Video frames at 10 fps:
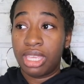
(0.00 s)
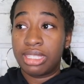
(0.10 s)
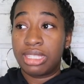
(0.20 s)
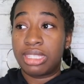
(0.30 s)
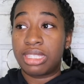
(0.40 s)

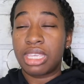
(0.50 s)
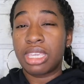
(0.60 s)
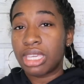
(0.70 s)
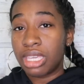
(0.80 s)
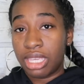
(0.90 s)

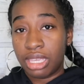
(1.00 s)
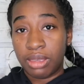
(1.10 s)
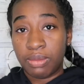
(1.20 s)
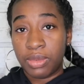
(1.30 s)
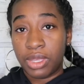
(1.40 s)
seeing
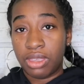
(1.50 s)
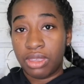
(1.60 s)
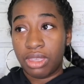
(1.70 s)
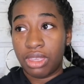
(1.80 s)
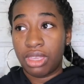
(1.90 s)
him
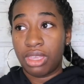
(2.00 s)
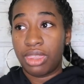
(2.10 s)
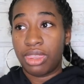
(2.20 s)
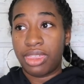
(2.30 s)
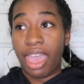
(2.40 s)

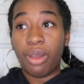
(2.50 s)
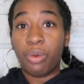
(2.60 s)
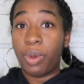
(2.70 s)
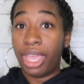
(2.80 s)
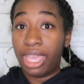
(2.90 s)

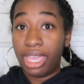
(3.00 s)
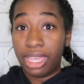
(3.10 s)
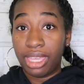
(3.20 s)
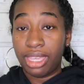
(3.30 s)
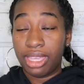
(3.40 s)
that
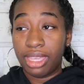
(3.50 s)
way